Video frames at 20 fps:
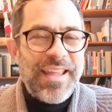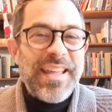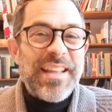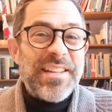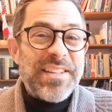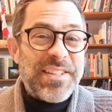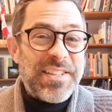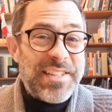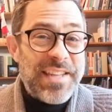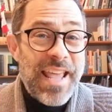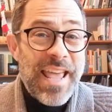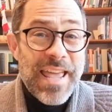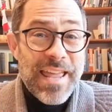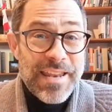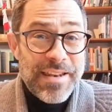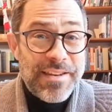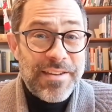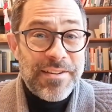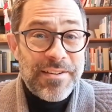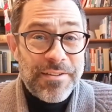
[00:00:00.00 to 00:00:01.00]

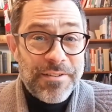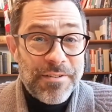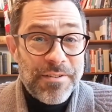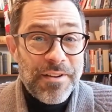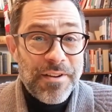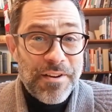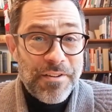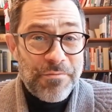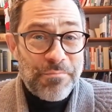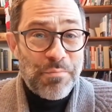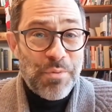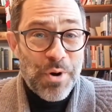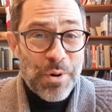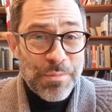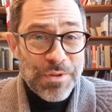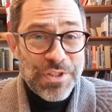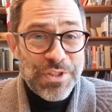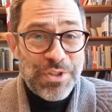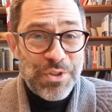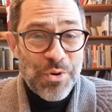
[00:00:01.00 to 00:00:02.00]
instead of
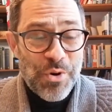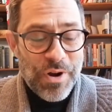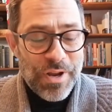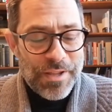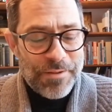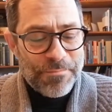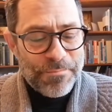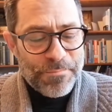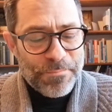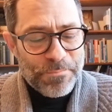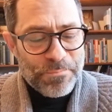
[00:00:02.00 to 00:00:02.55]
promised joy.